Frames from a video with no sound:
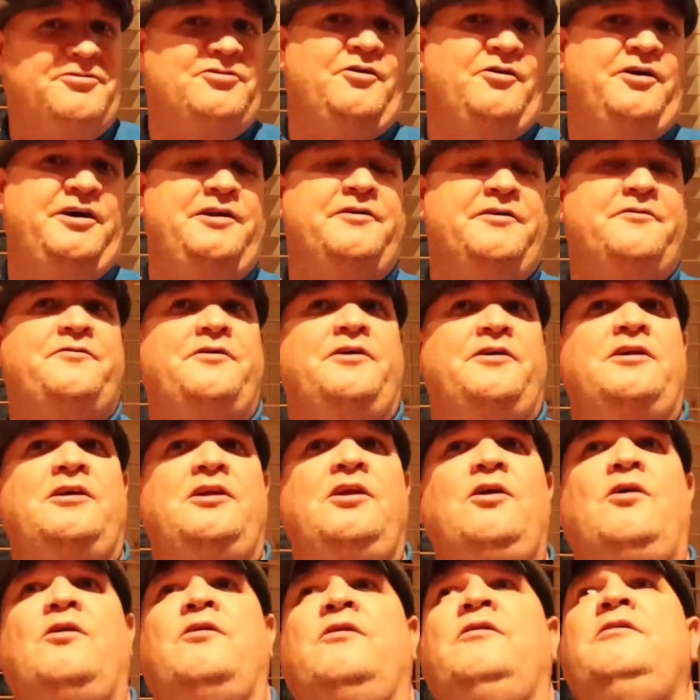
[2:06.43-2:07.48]
side of
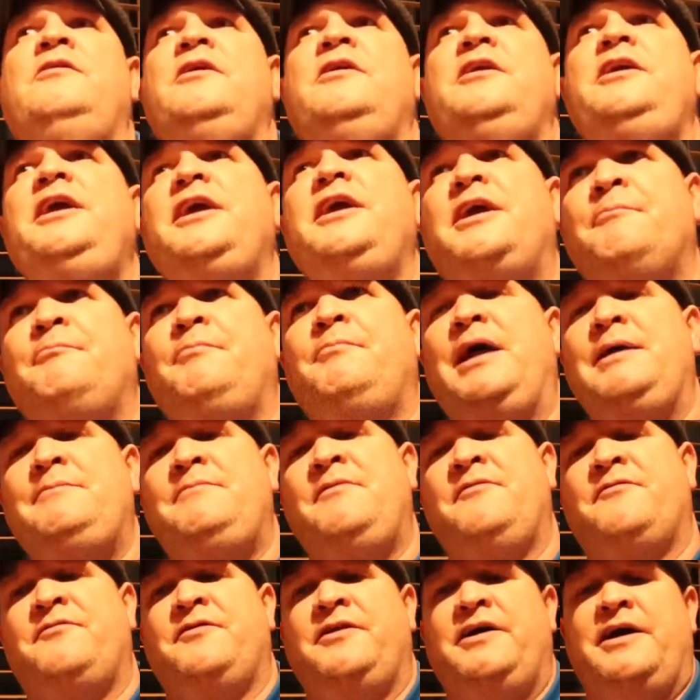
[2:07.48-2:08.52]
Long, you can blame
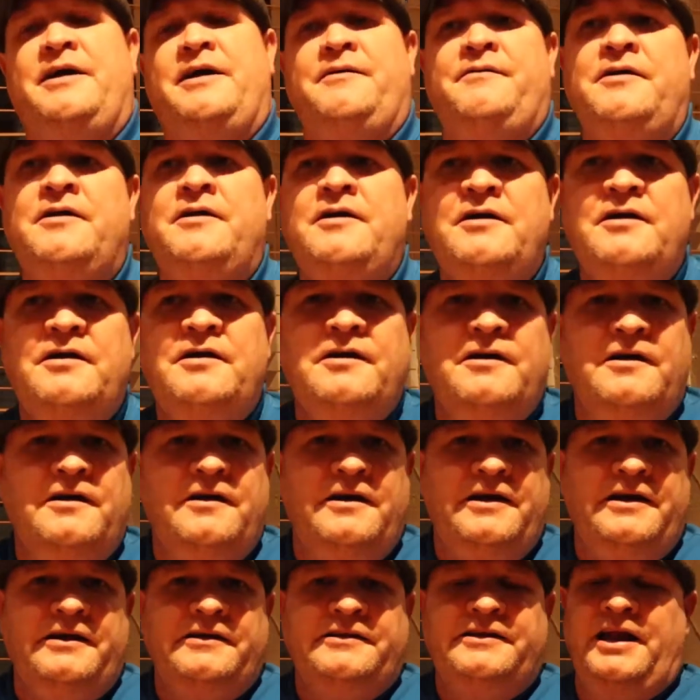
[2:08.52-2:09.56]
him for that.
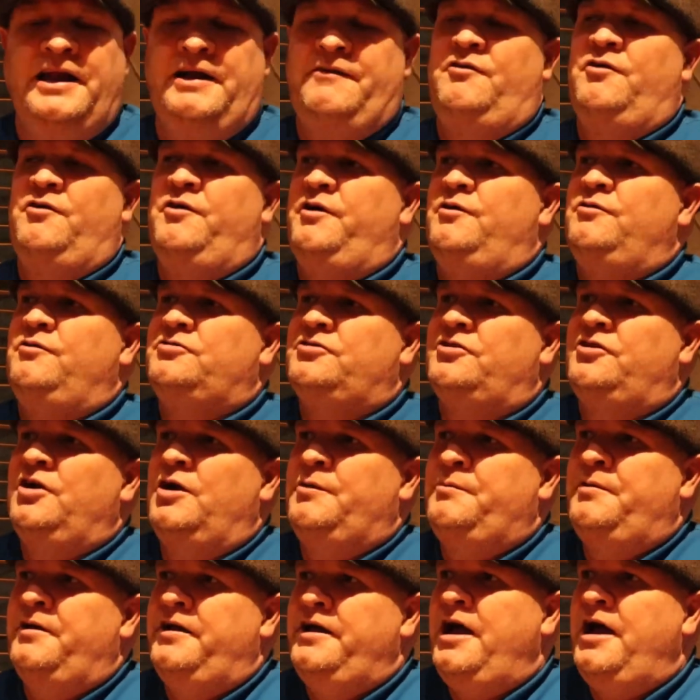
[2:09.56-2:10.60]
Didn't have a lot else to
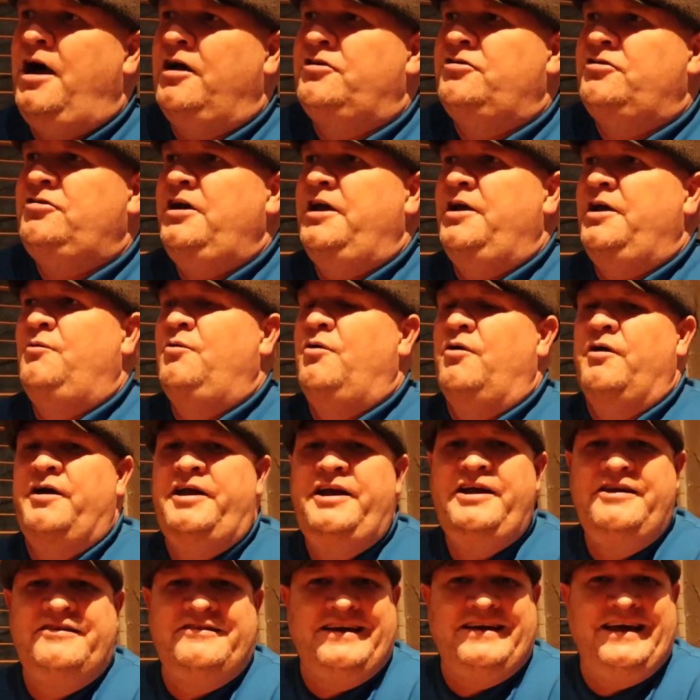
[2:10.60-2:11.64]
do. But I'll tell you what,
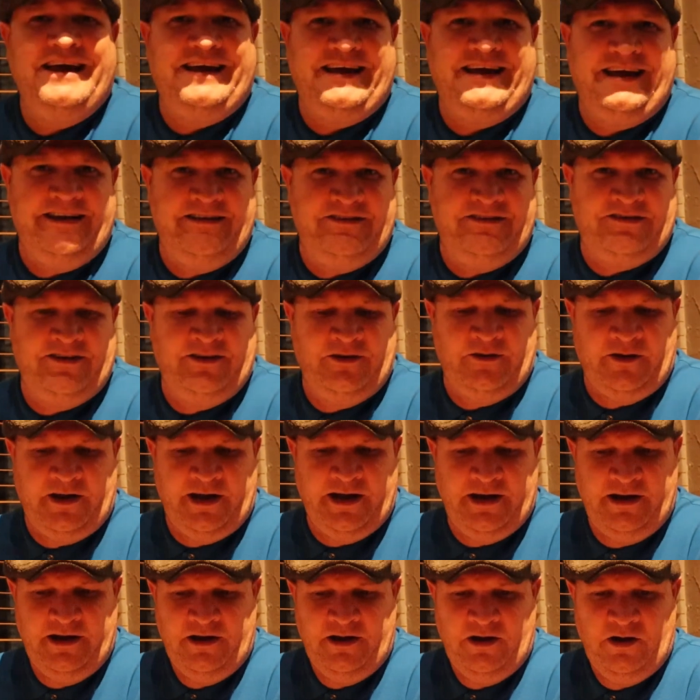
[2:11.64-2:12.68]
he's kicking
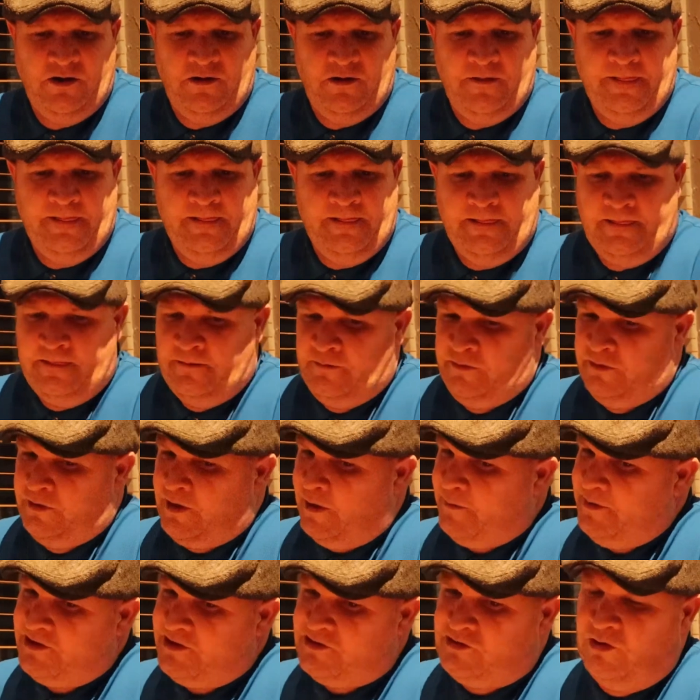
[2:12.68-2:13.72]
tonight.
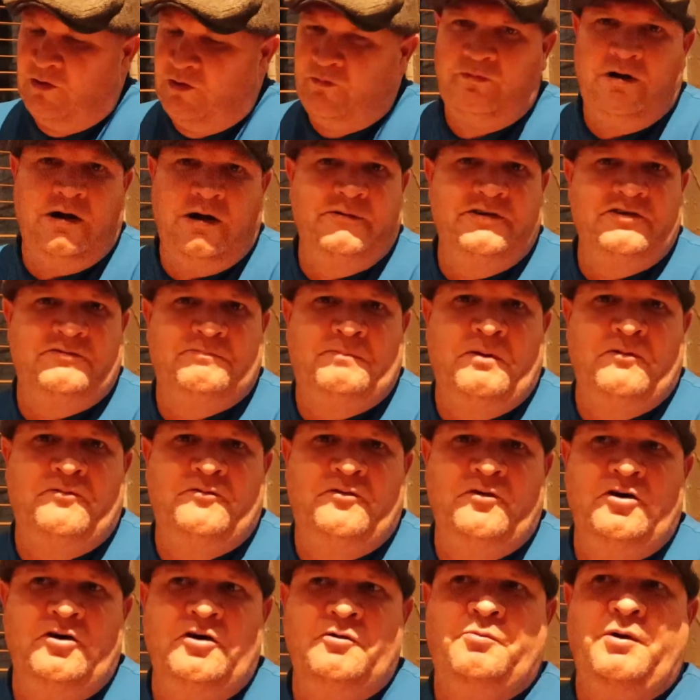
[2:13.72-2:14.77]
Though it's not Rowett's
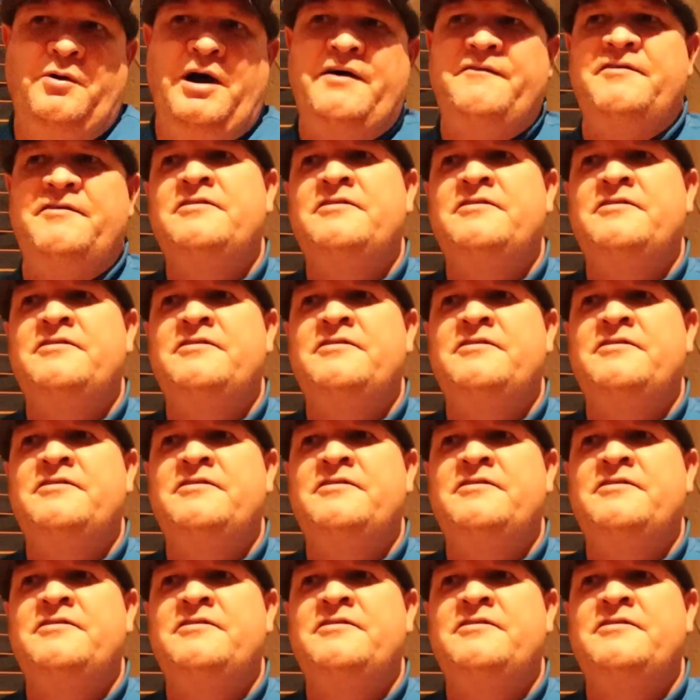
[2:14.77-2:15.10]
preferred way of